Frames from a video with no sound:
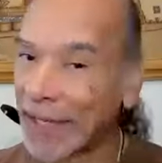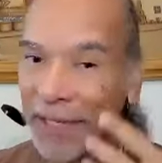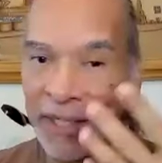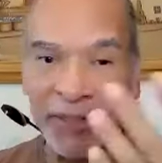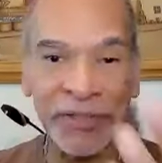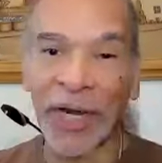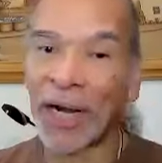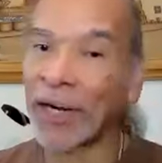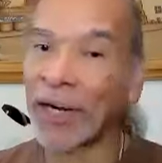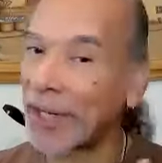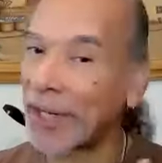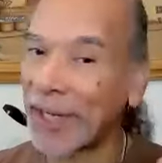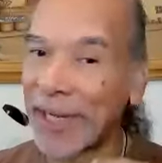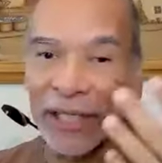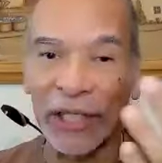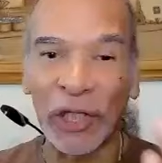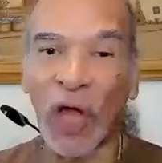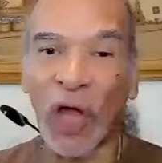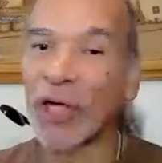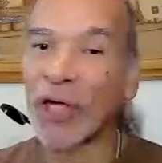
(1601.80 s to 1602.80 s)
It's not going to
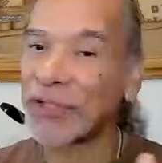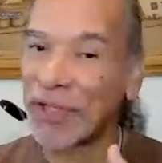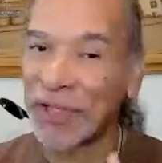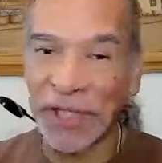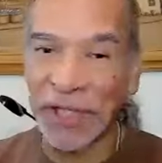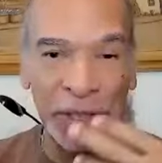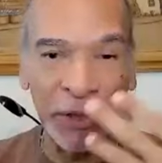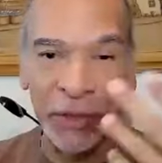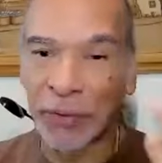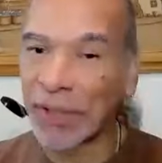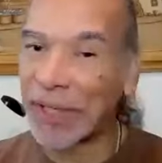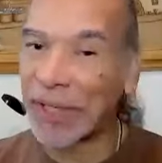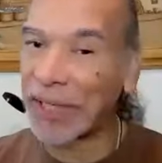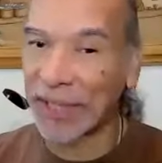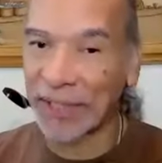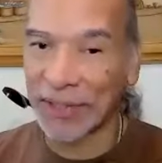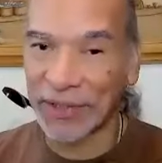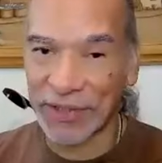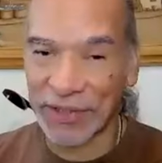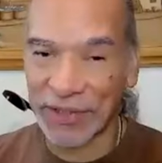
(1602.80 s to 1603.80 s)
get lost in the
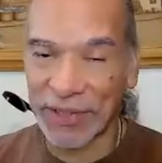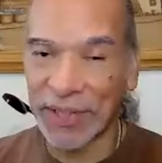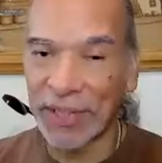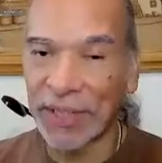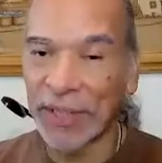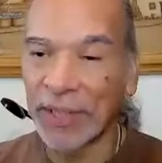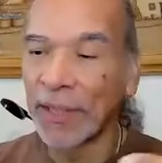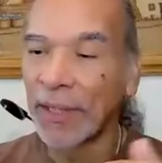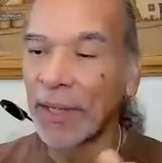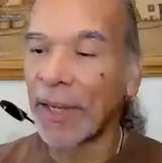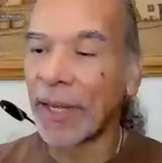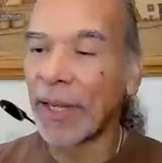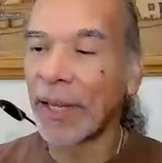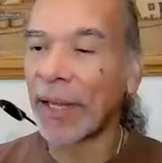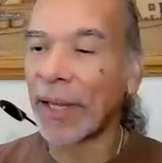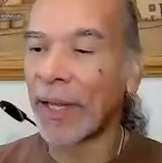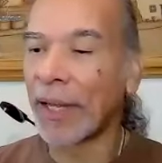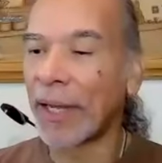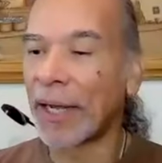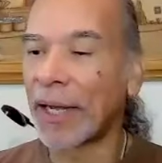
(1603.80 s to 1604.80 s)
ingredients.
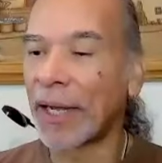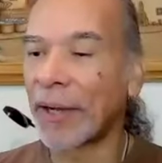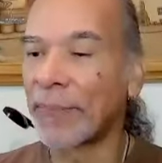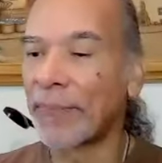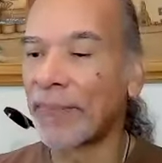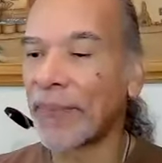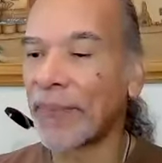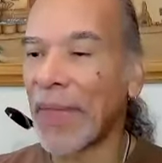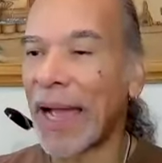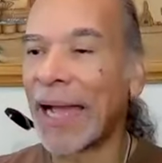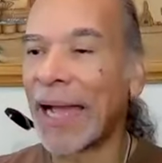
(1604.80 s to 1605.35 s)
I'm